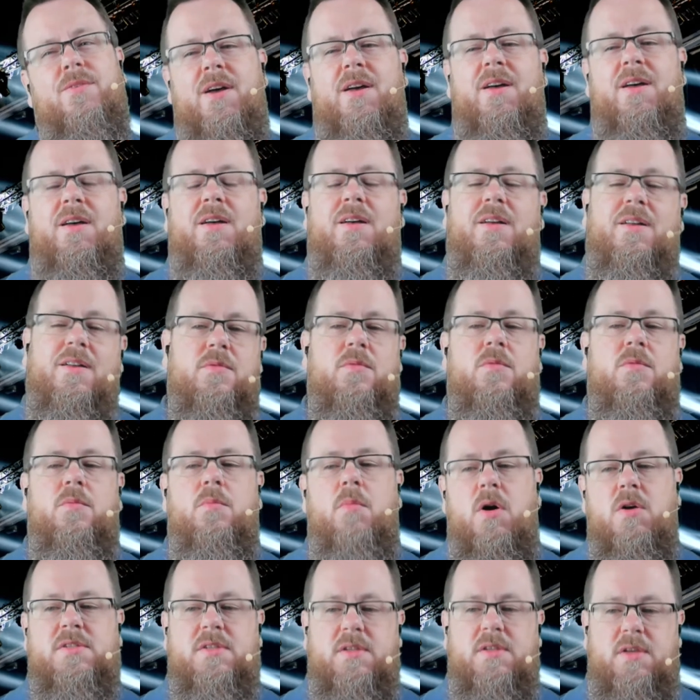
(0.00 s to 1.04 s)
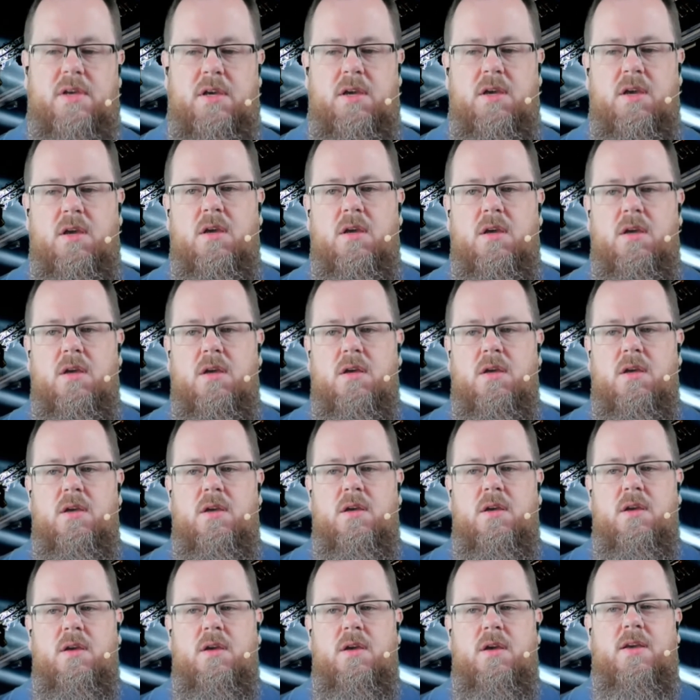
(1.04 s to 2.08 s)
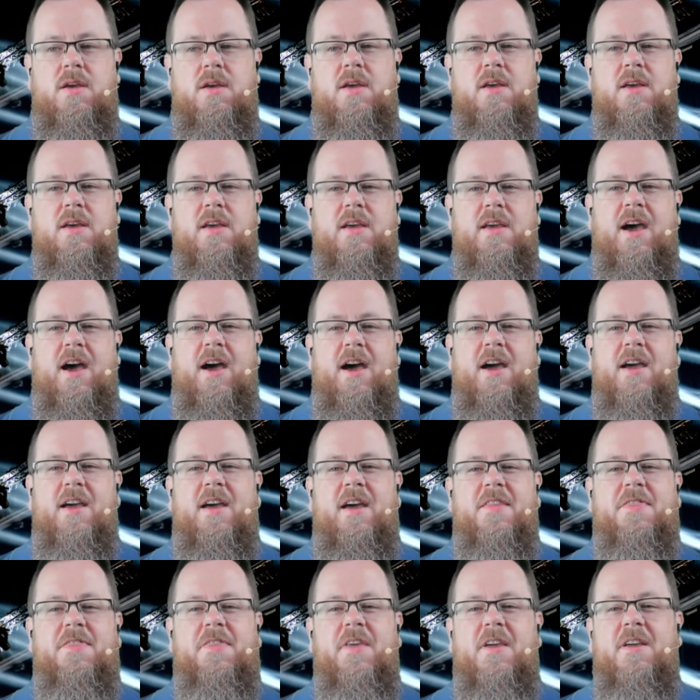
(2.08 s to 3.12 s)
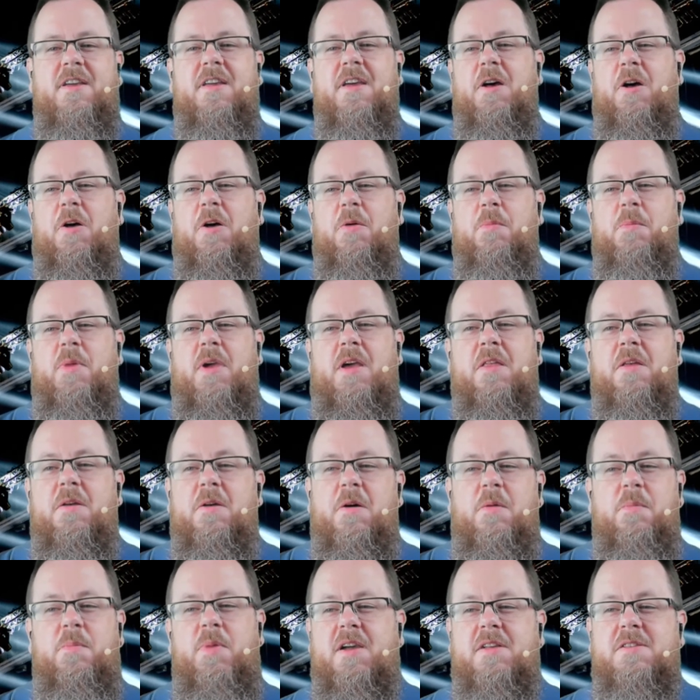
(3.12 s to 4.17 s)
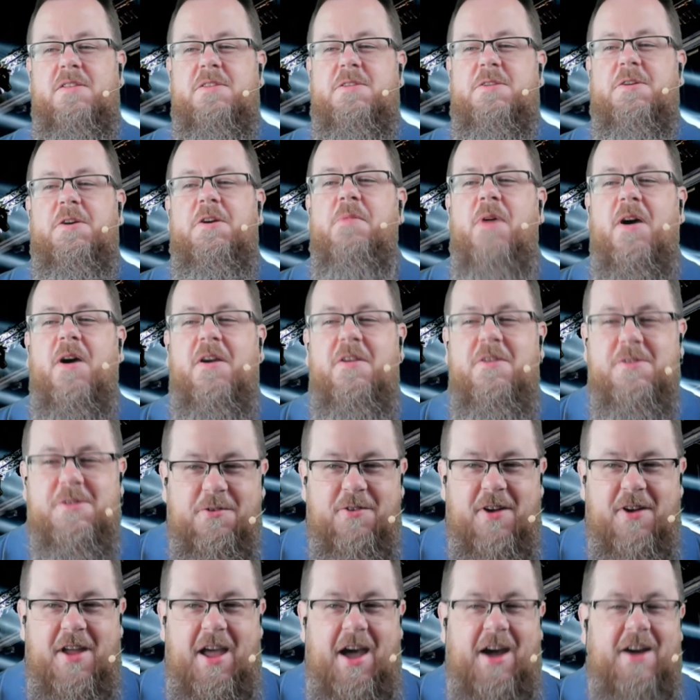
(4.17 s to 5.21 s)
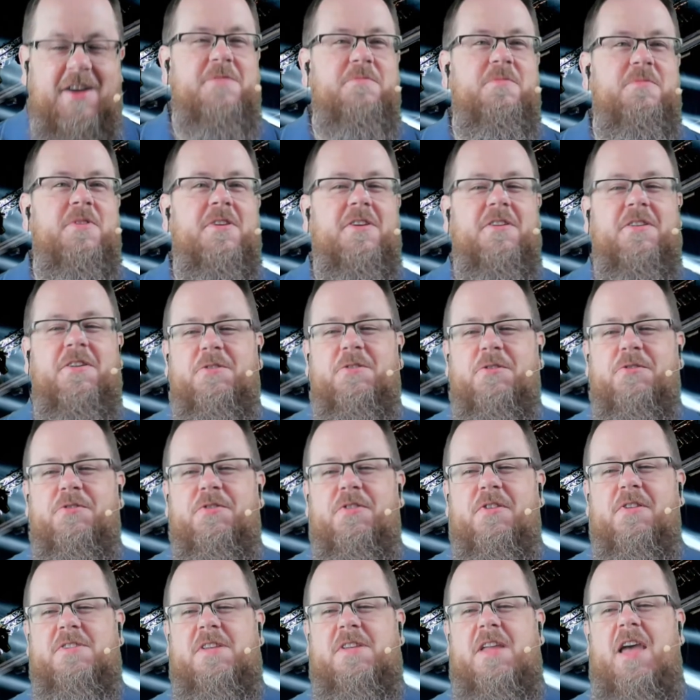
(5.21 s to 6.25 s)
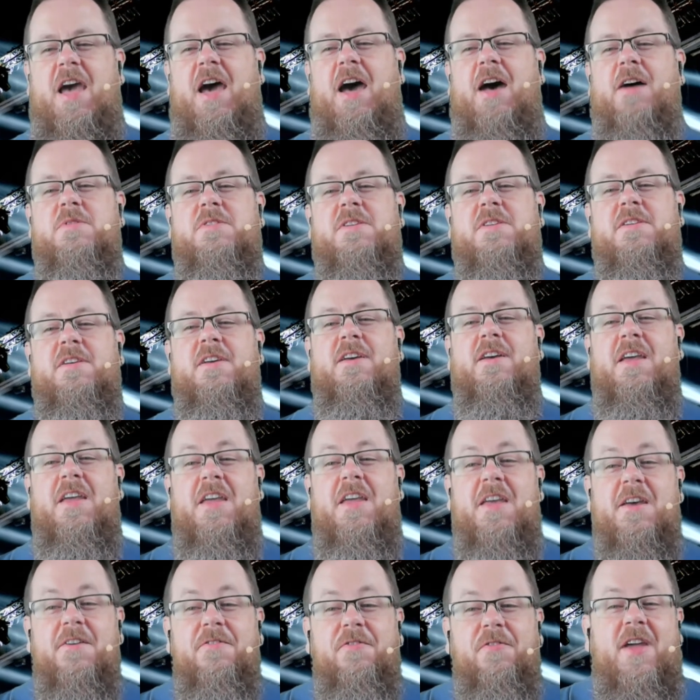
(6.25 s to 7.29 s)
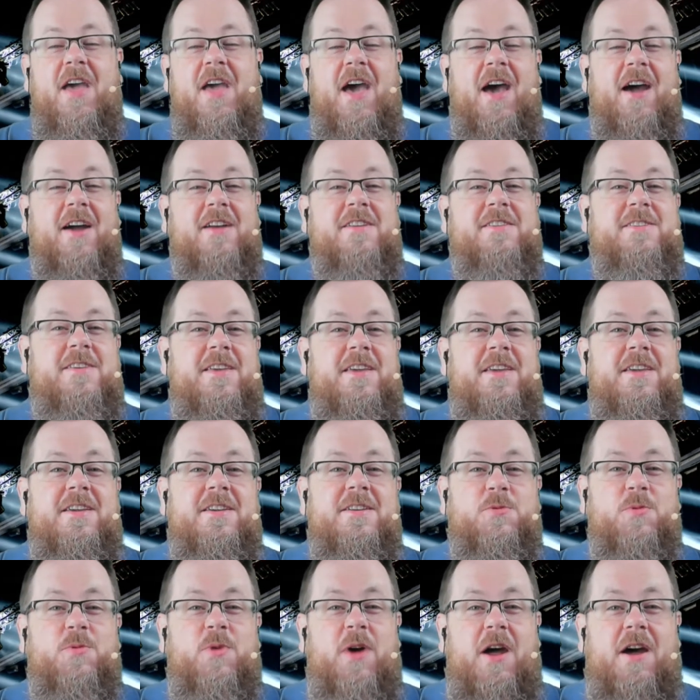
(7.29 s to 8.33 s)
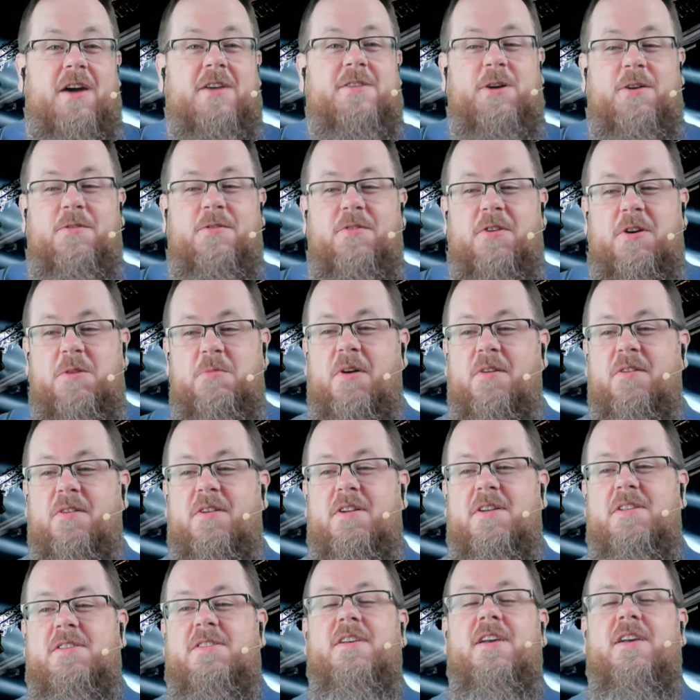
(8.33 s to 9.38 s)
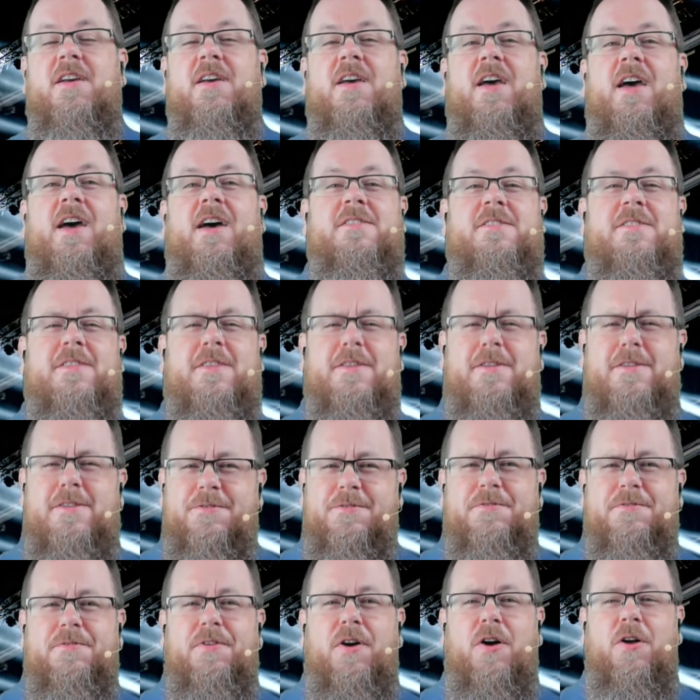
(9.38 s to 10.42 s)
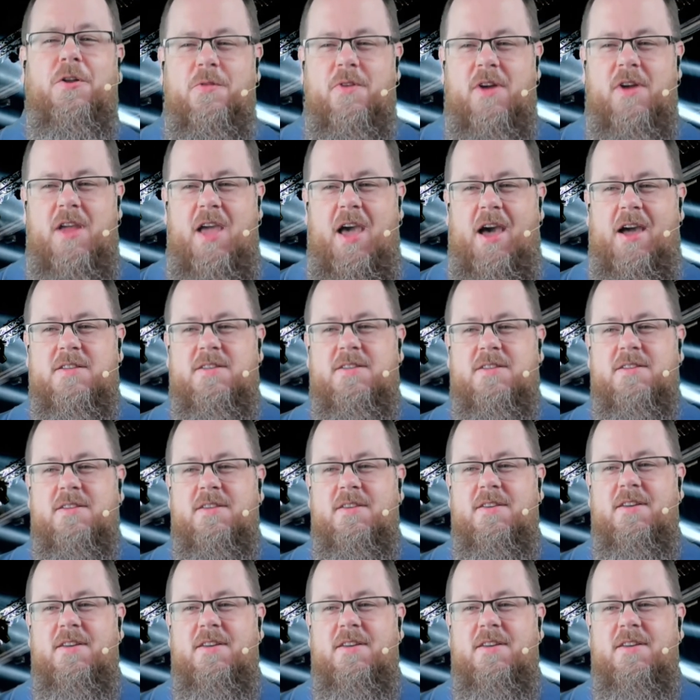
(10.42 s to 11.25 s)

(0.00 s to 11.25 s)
Well, mostly. I think I'll be a bit concerned about using React to build local first apps if React sees React server components as the default React.